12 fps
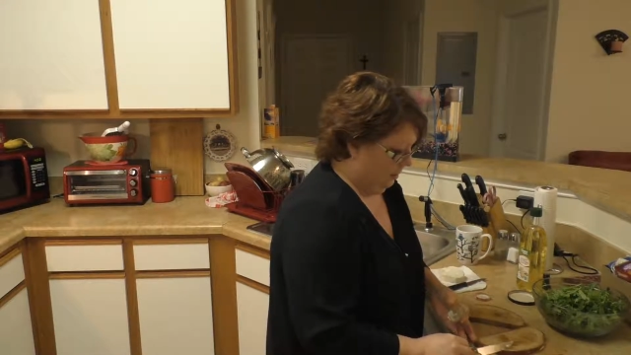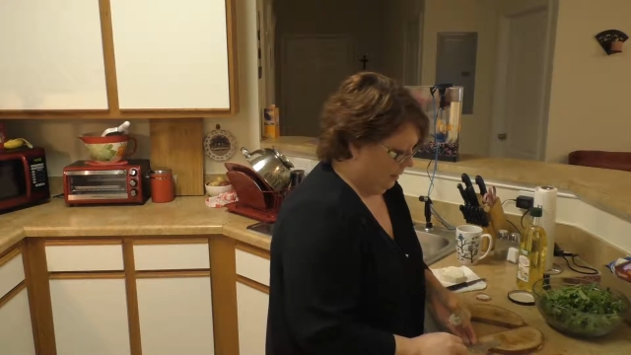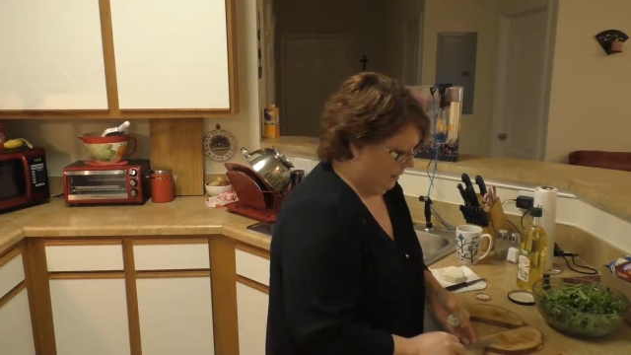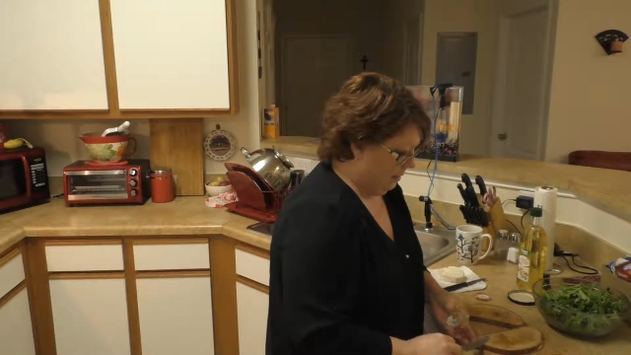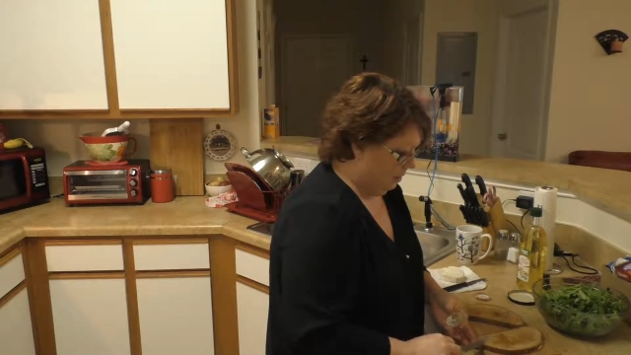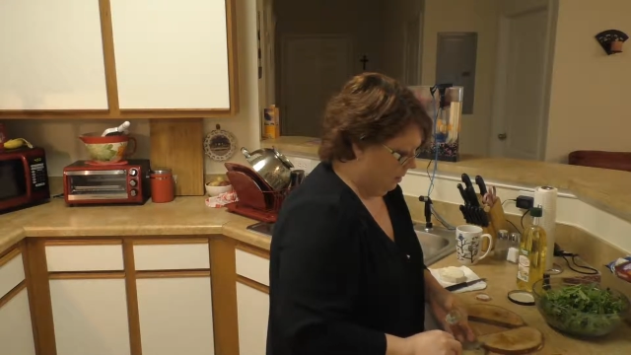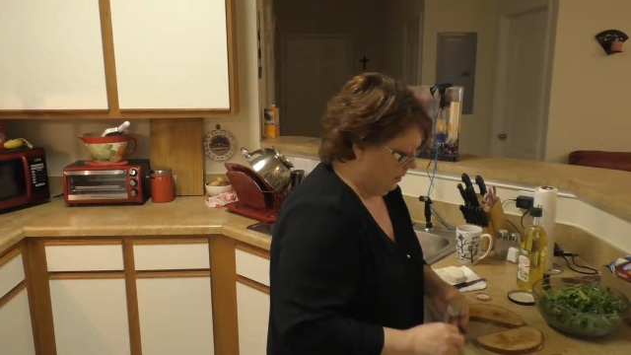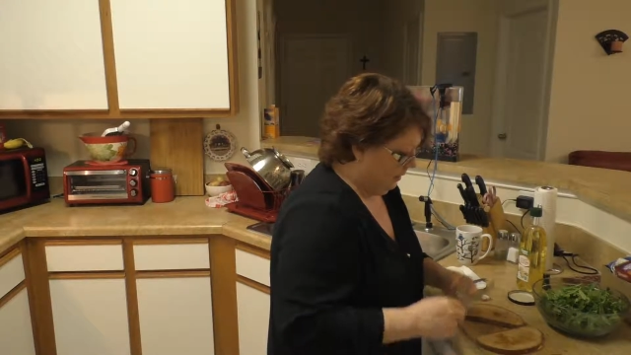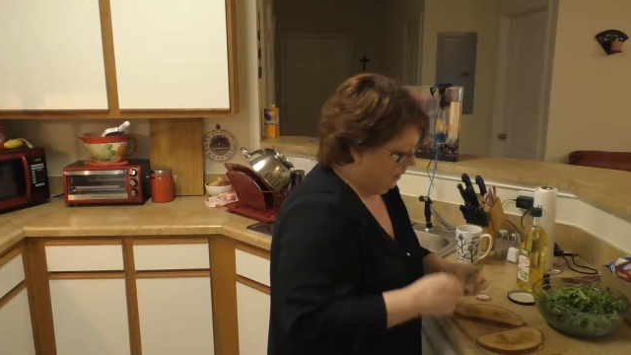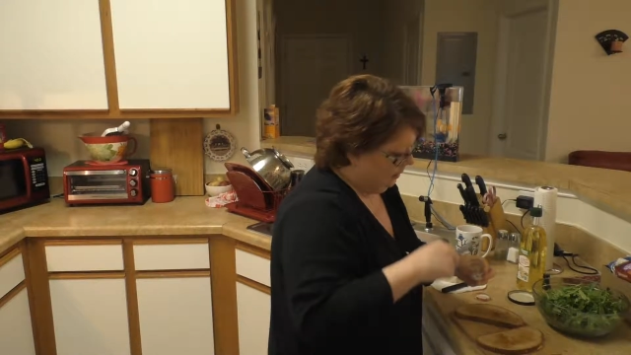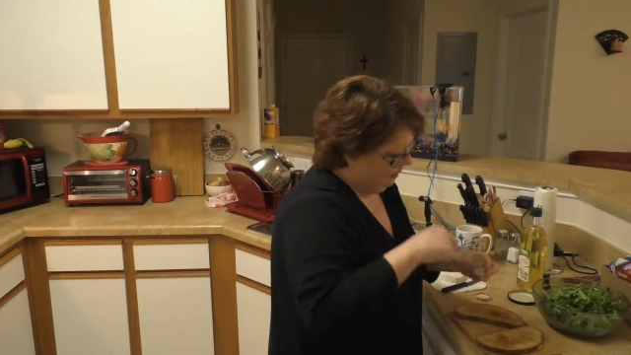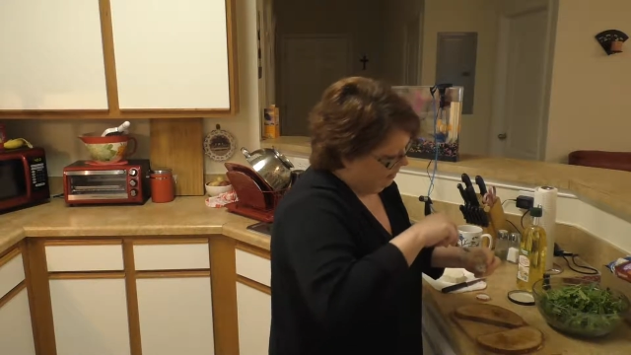Kind of hard to
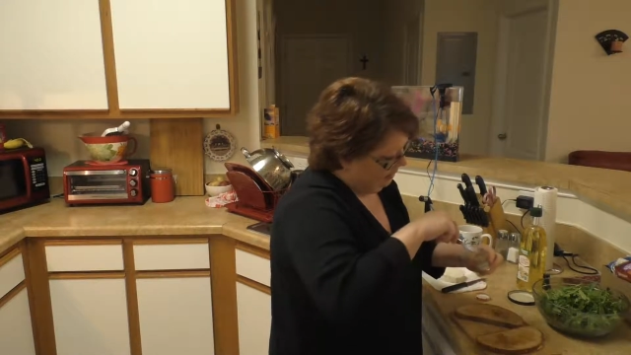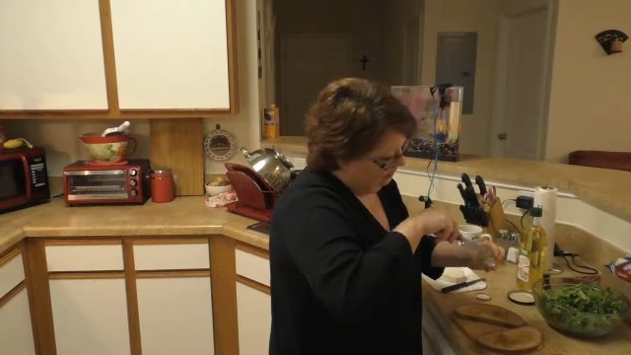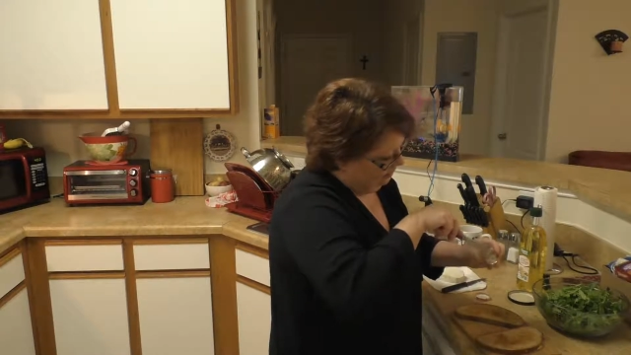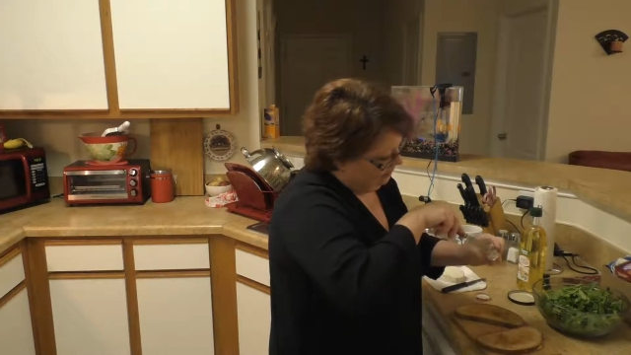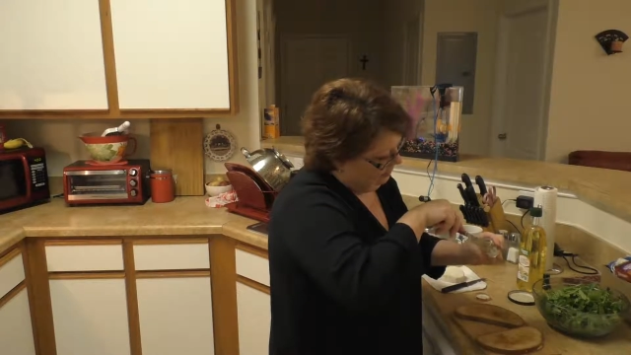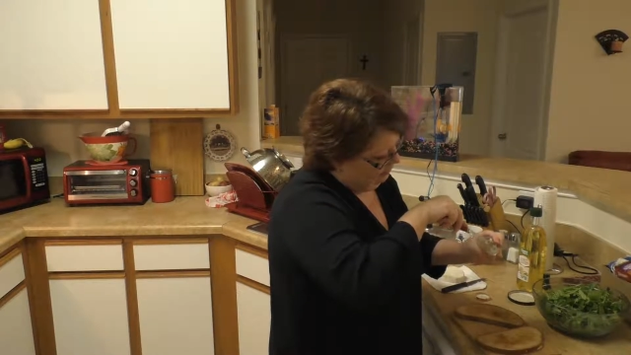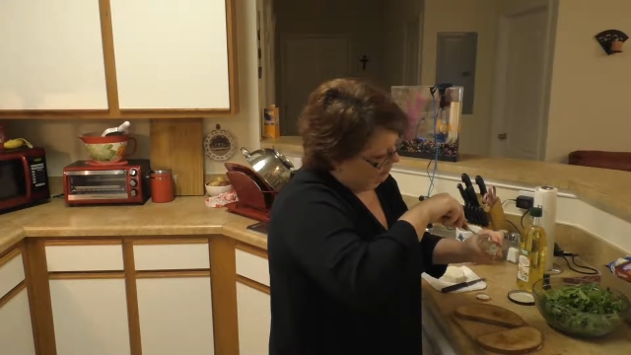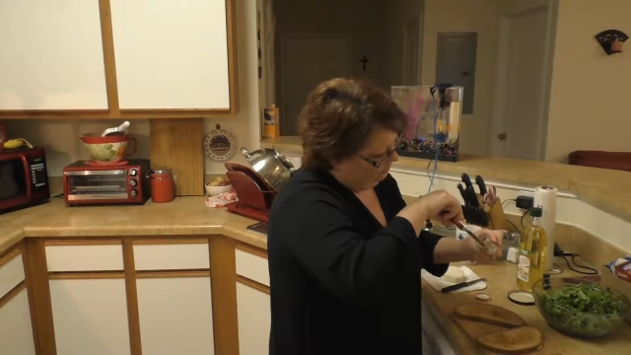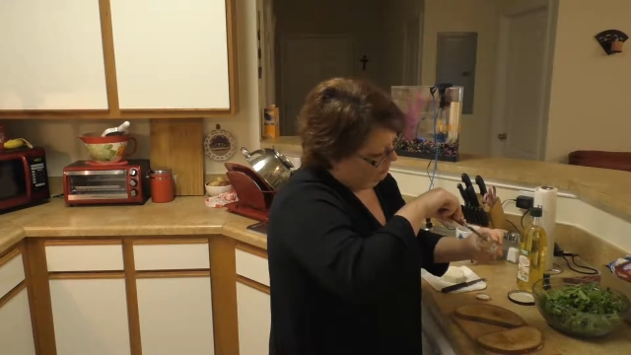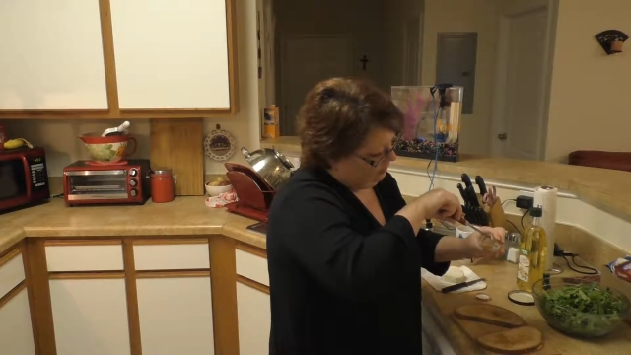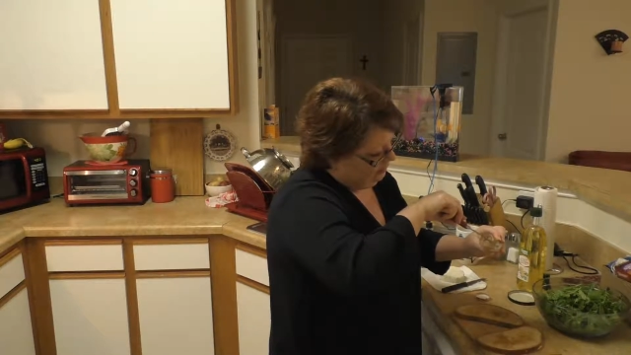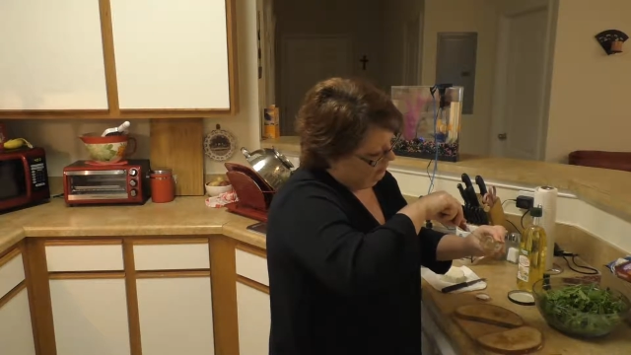get it out of that little
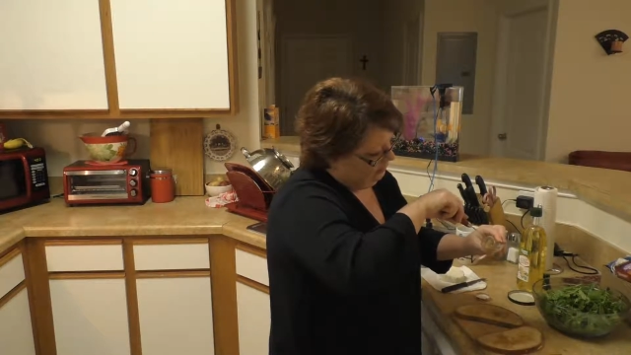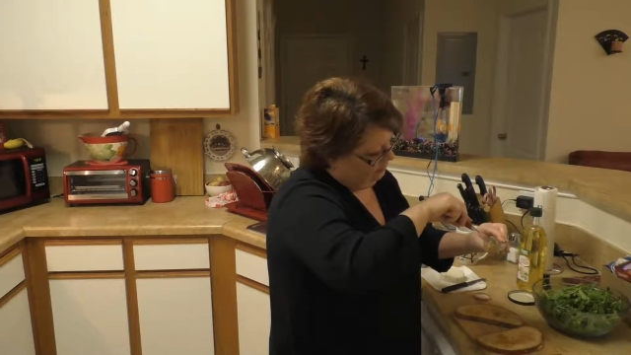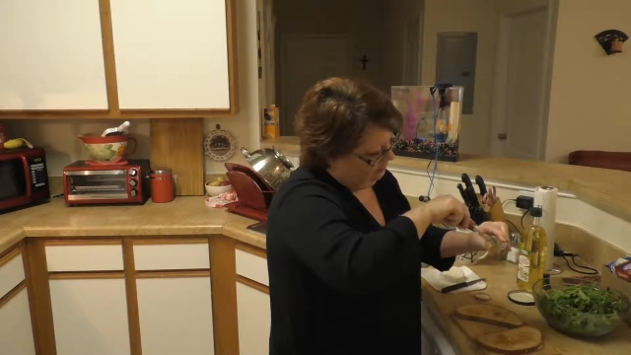tiny.